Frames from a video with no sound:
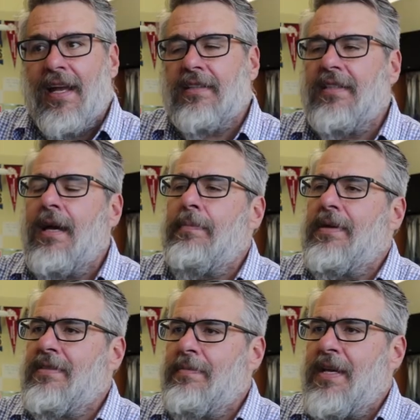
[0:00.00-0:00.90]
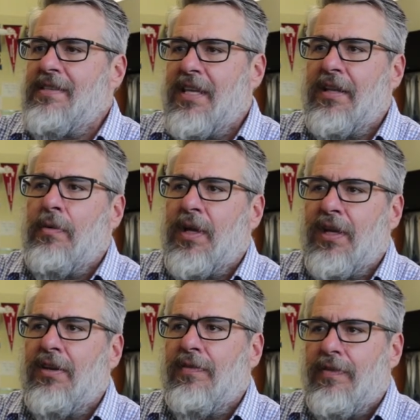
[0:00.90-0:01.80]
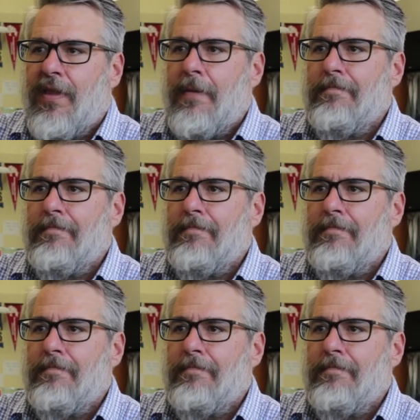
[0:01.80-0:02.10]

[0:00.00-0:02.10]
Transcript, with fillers: next step is the best thing that we can do for them.